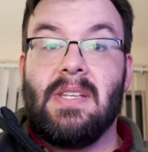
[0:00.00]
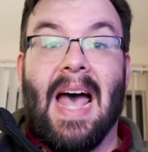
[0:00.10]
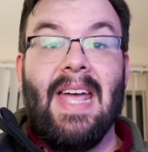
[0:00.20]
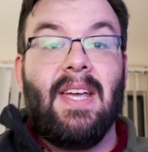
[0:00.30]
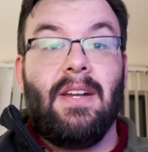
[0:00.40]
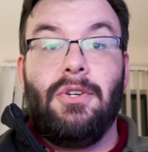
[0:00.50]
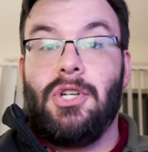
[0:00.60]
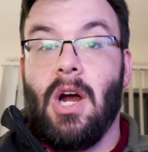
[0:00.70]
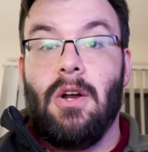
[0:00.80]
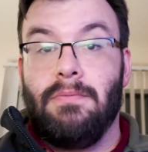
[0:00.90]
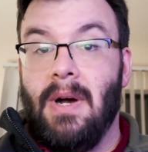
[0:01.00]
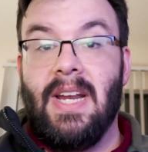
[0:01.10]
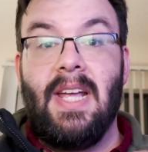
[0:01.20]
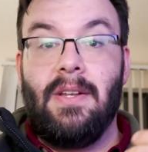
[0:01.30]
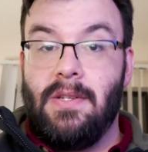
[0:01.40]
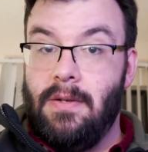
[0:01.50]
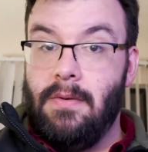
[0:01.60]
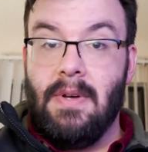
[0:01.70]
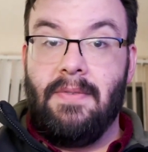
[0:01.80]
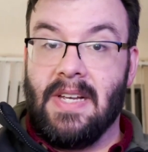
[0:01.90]
I can charge money
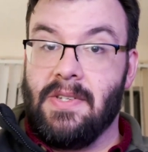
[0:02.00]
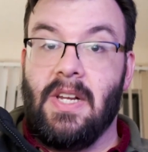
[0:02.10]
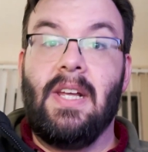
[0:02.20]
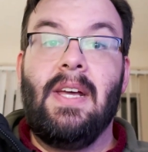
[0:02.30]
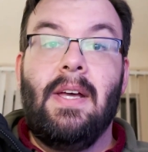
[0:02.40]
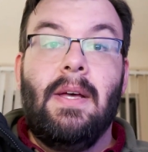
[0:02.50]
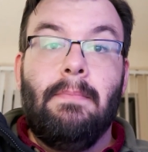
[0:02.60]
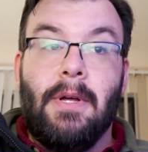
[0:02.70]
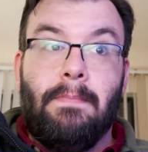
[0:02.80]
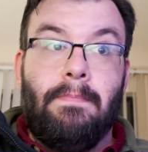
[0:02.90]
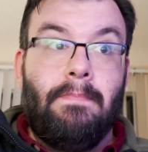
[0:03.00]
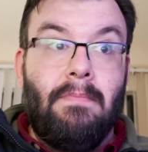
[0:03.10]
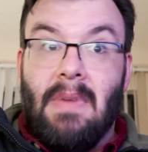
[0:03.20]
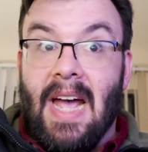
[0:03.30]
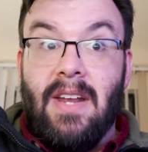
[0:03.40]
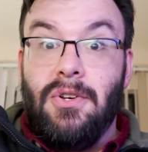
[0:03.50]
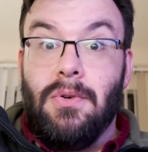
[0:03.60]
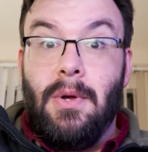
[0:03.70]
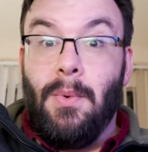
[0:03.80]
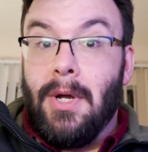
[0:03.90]
to fix it, but I
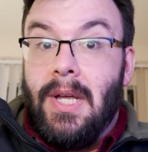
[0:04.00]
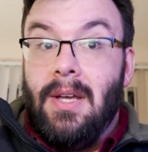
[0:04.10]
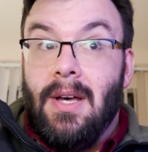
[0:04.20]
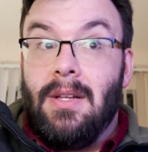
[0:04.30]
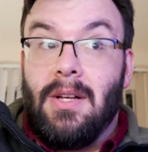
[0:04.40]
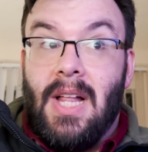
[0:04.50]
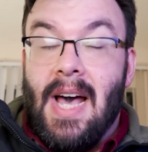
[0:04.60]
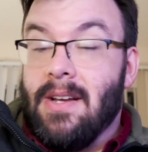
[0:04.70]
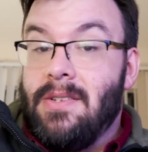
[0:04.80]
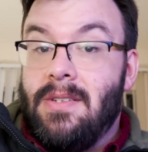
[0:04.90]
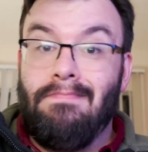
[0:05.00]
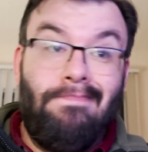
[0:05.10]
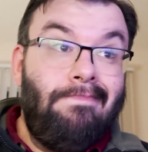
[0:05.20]
enjoy working on clocks.